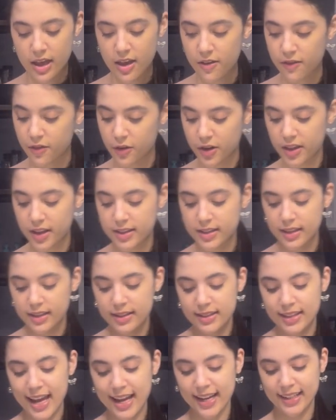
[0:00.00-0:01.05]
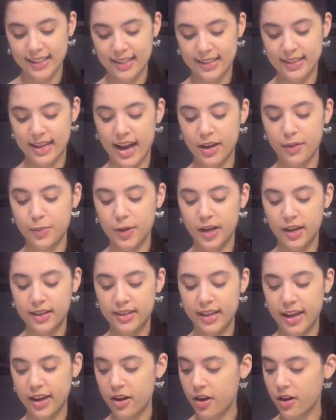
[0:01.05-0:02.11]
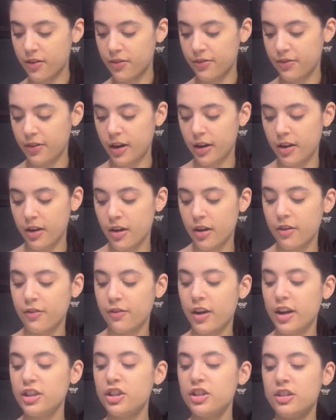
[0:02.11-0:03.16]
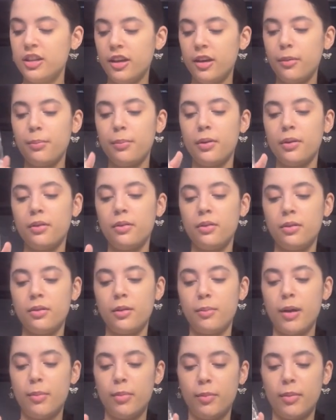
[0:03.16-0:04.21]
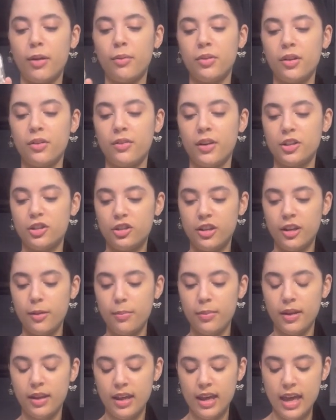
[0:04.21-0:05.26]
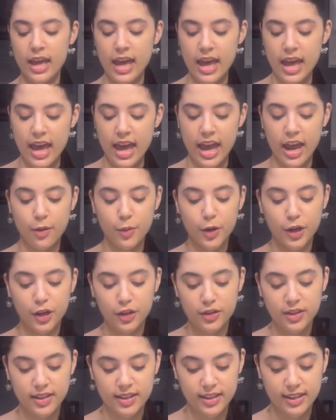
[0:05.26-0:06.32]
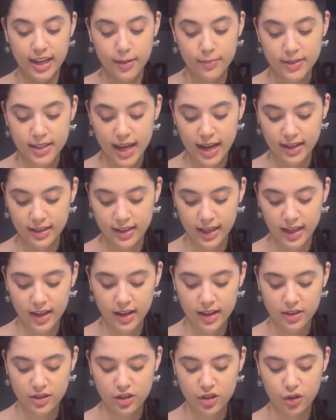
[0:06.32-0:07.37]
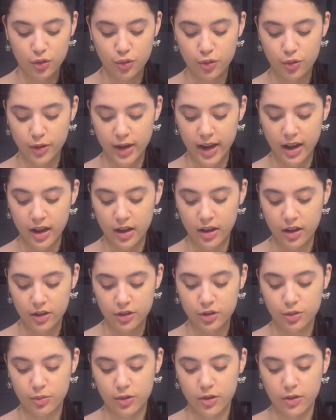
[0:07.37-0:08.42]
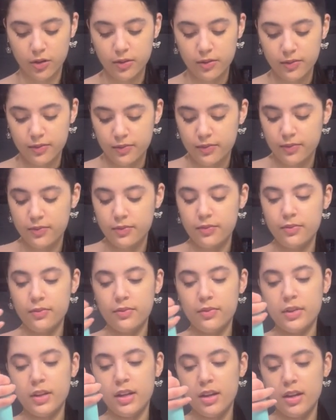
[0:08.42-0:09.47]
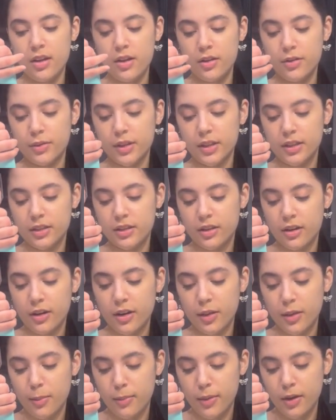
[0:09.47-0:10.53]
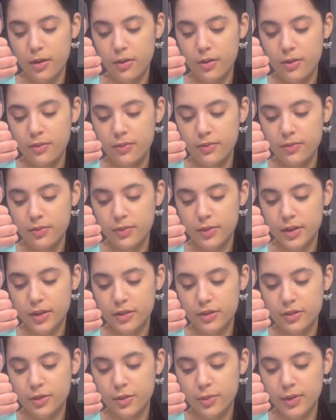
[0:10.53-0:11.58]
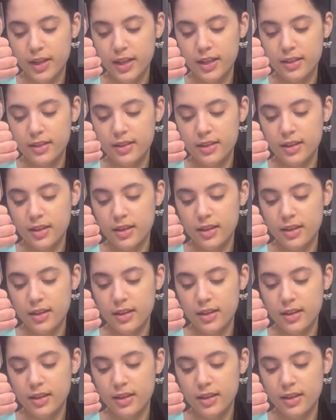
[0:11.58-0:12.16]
For this second design, we're going to take our French tip, the piping bag with our French tip, and we're going to use the same technique to create a swirl. We're going to start in the middle, we're going to squeeze,